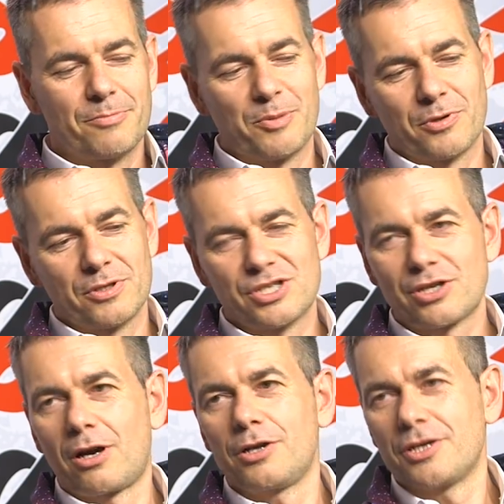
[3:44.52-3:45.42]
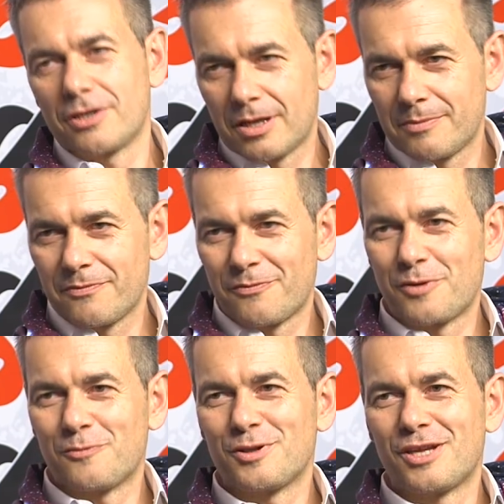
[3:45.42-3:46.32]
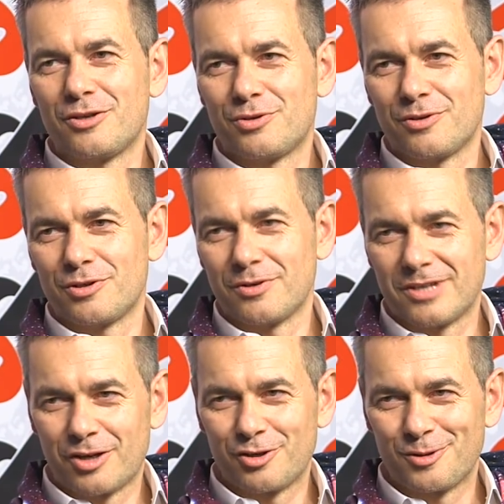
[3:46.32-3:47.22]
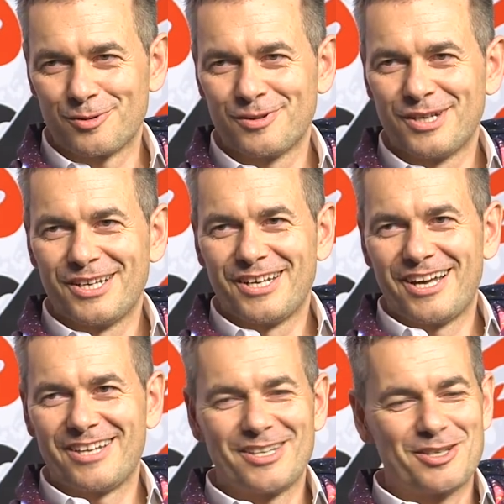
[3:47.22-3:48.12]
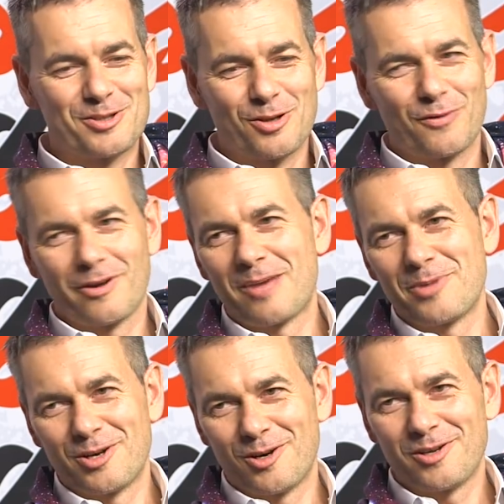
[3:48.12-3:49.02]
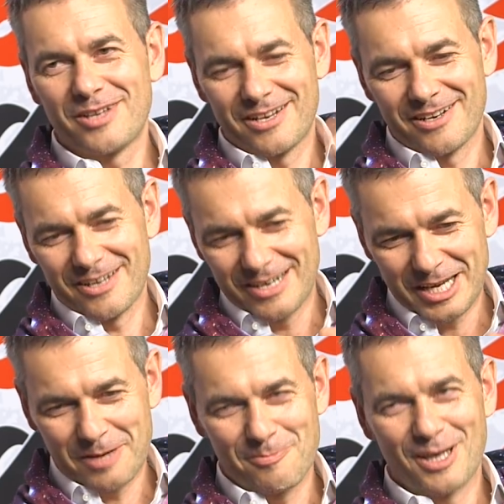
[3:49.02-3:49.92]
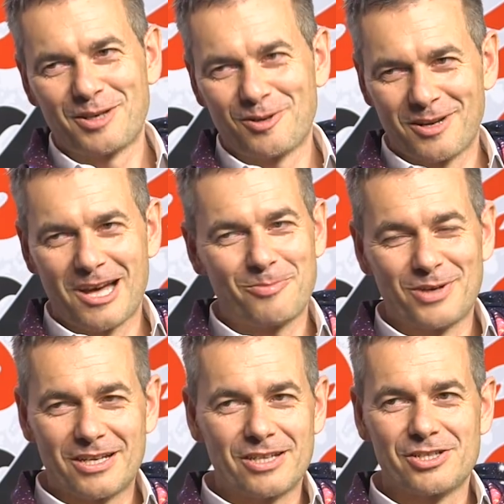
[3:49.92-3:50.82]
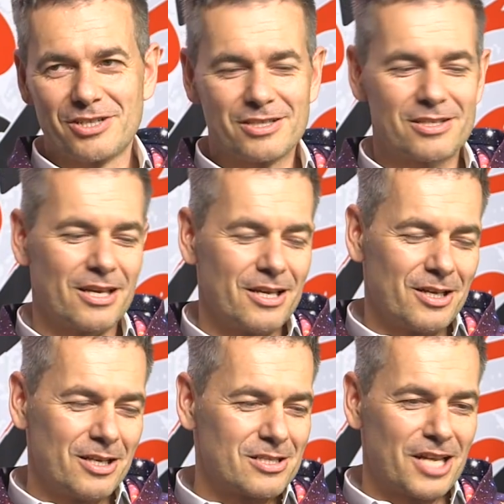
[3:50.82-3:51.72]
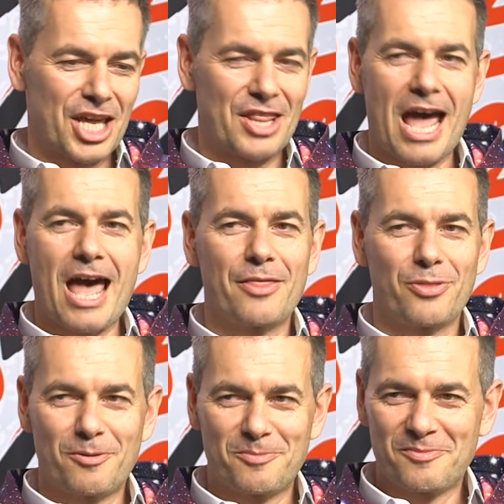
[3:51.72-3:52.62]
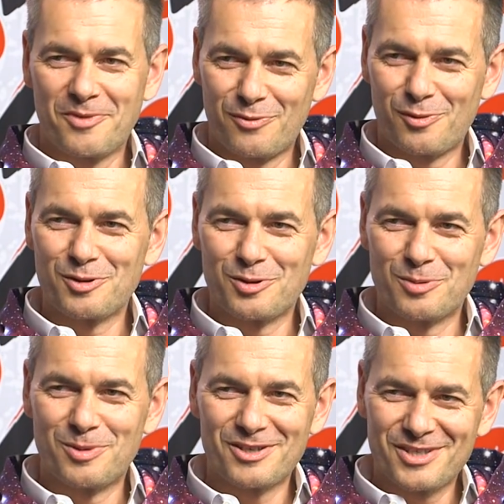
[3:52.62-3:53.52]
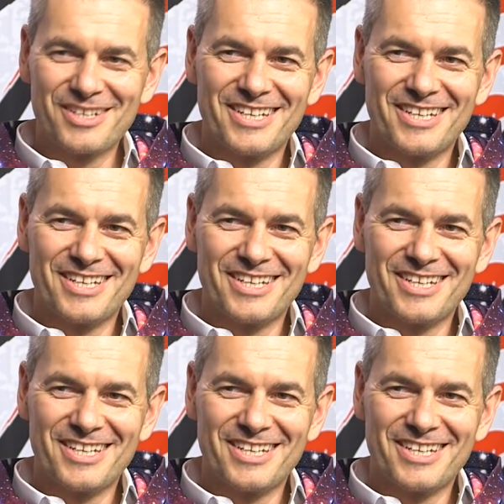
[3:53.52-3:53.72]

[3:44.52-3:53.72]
People discouraging them from what they should or should not do, and they just overcome it all and like make it all happen, and it's like an anthem for YouTubers.